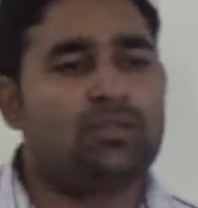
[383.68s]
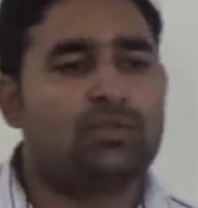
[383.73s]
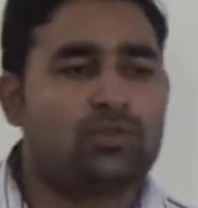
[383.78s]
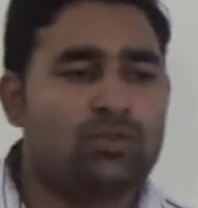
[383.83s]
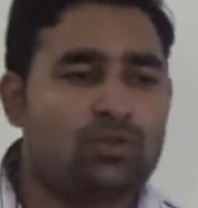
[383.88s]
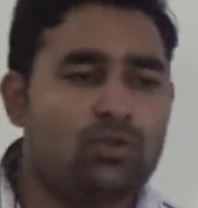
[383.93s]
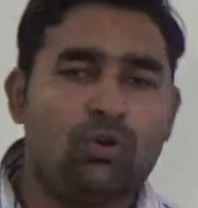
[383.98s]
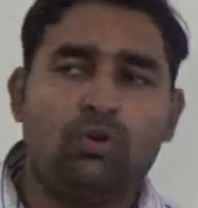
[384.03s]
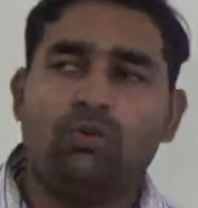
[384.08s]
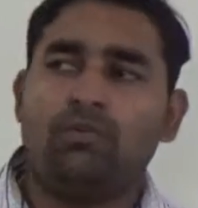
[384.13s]

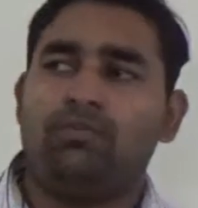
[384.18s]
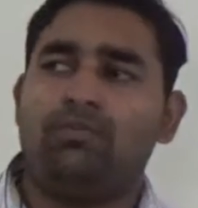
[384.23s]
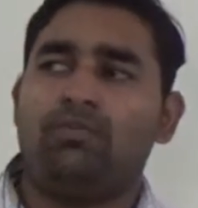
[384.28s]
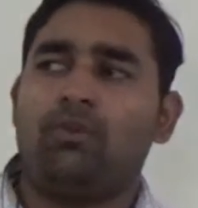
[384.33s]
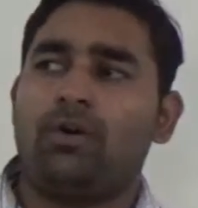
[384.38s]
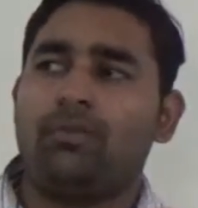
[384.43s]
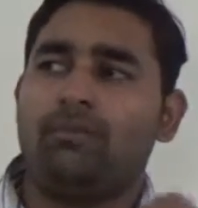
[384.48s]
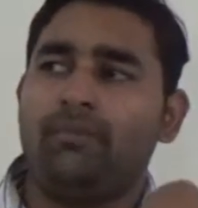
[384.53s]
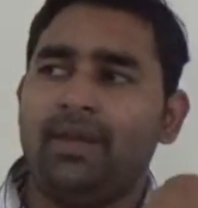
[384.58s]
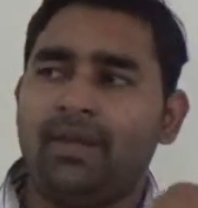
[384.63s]
So
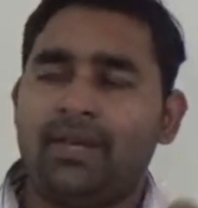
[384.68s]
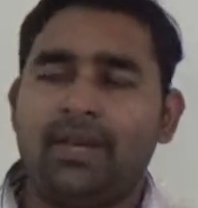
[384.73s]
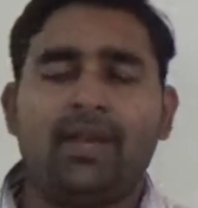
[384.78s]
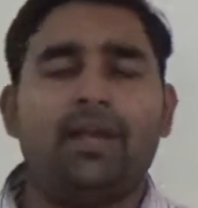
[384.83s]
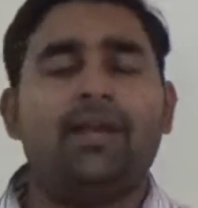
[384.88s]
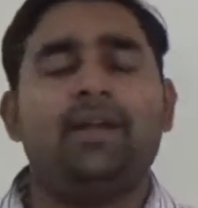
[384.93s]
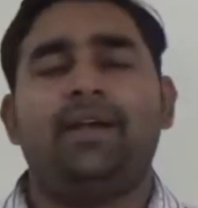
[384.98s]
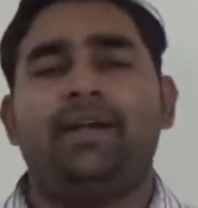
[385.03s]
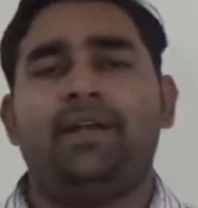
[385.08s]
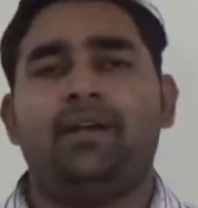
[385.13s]
for making a
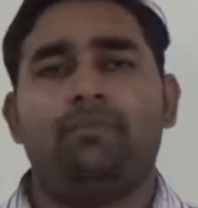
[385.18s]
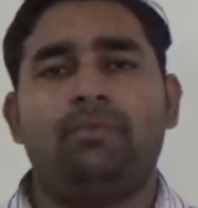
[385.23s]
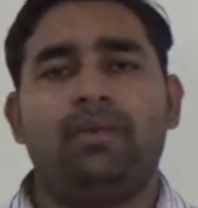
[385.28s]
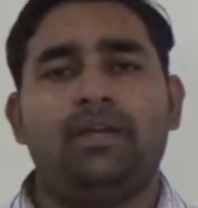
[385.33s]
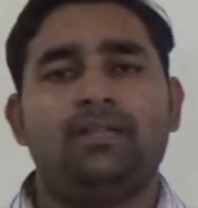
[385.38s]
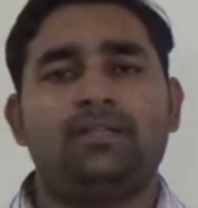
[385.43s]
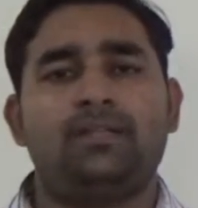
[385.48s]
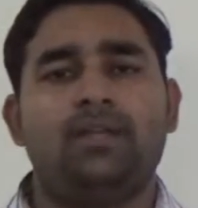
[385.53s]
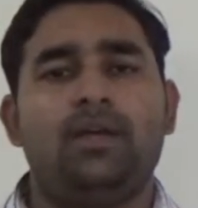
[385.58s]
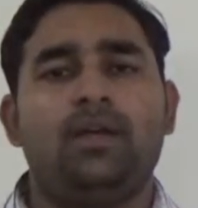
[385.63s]

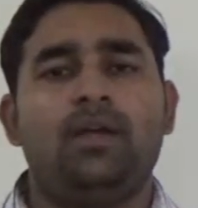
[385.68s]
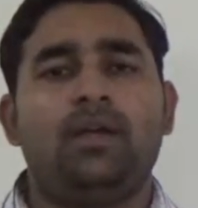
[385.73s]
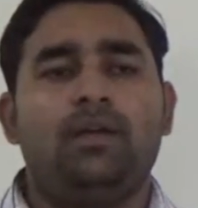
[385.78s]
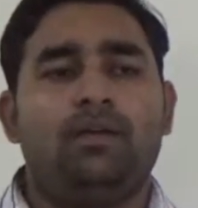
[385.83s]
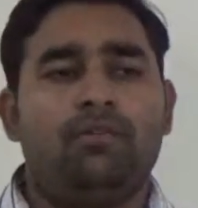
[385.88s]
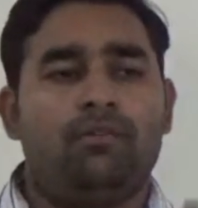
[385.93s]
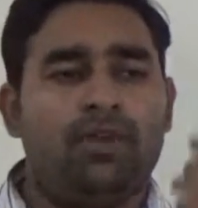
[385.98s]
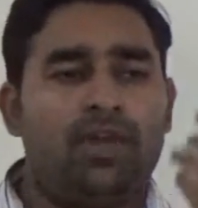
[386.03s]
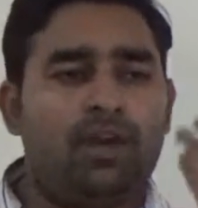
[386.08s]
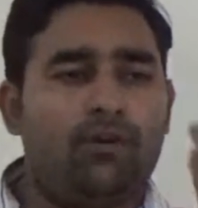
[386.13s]
database,
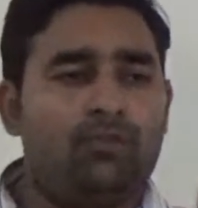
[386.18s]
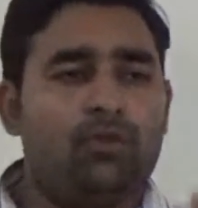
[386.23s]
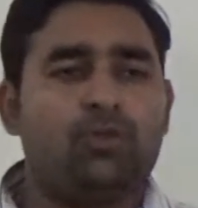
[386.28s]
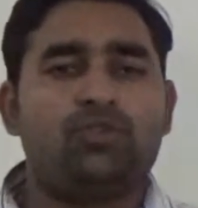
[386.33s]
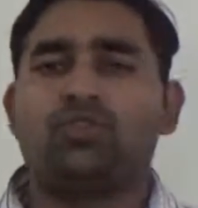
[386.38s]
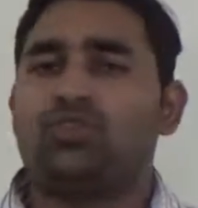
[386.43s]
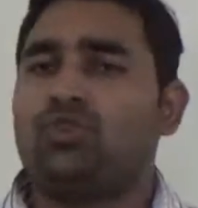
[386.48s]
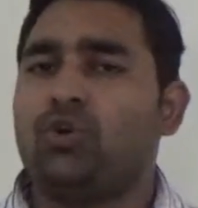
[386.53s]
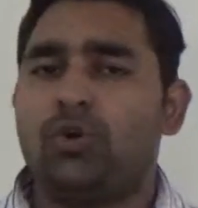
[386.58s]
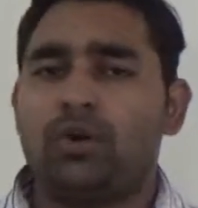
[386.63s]
we have to
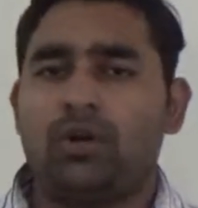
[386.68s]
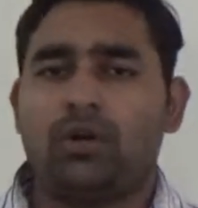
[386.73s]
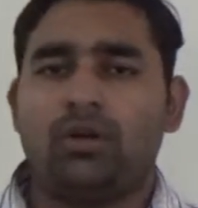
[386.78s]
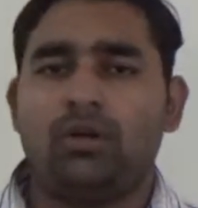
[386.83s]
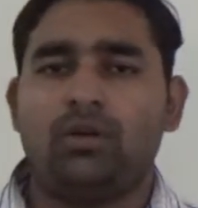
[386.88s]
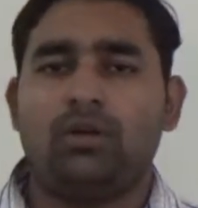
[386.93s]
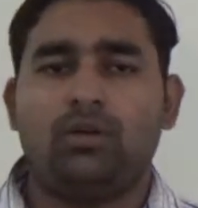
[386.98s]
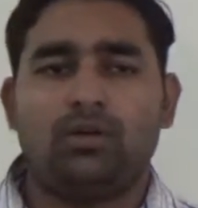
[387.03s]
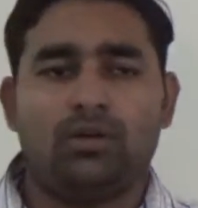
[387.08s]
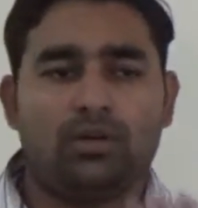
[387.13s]
store
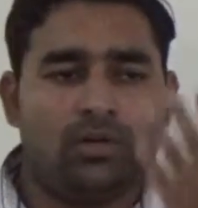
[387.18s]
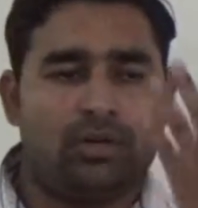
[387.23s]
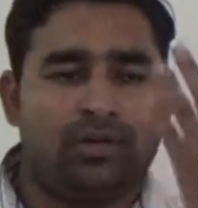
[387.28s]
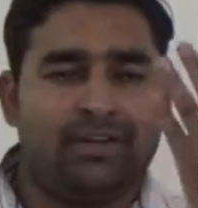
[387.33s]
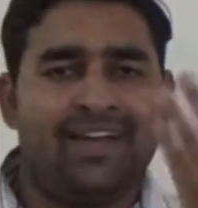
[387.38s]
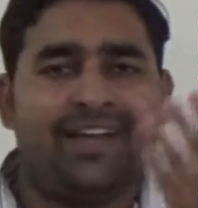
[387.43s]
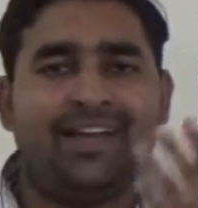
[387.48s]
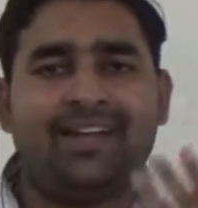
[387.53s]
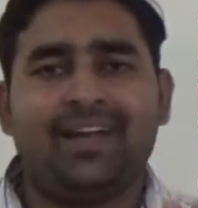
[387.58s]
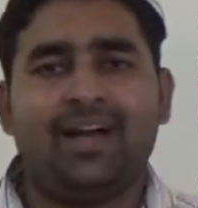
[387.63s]

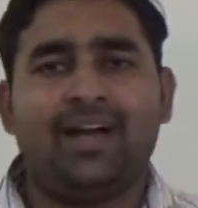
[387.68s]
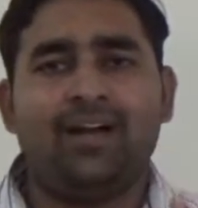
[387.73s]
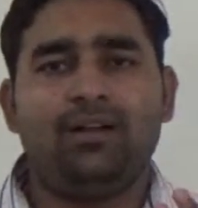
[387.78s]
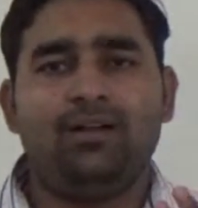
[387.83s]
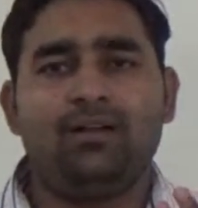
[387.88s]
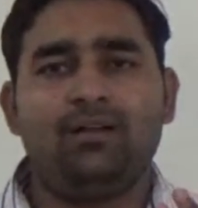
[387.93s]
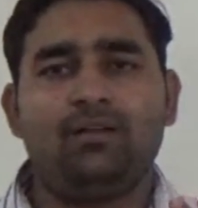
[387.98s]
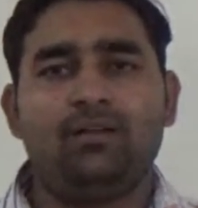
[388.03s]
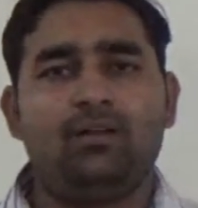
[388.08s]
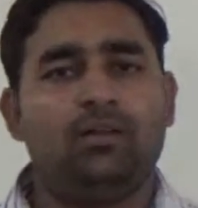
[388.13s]

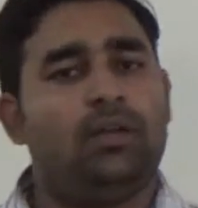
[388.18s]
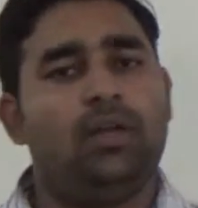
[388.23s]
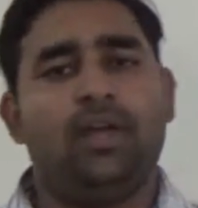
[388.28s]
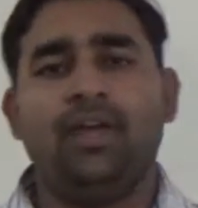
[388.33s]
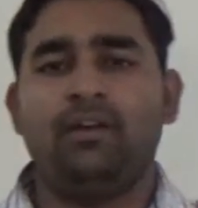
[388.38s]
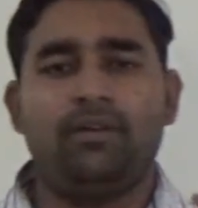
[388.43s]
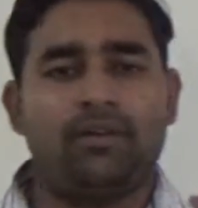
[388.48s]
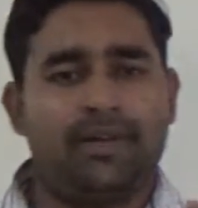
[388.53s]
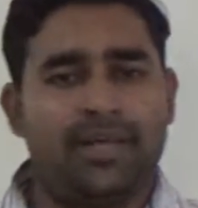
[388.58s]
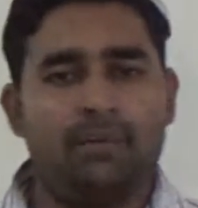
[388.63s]
data
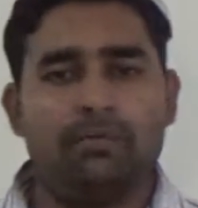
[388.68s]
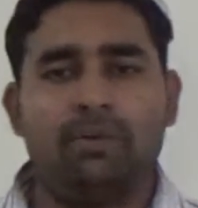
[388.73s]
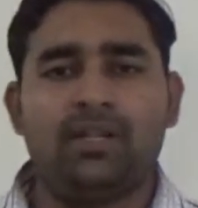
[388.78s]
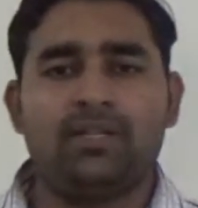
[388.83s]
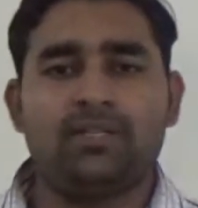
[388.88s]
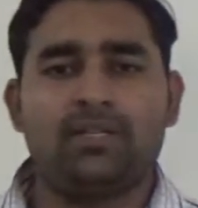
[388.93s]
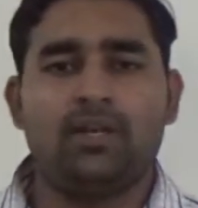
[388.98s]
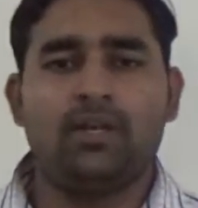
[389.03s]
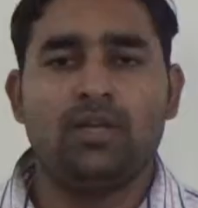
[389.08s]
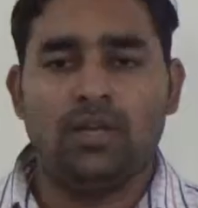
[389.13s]
in
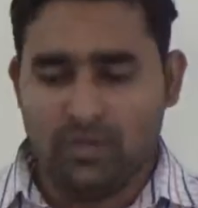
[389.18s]
tables.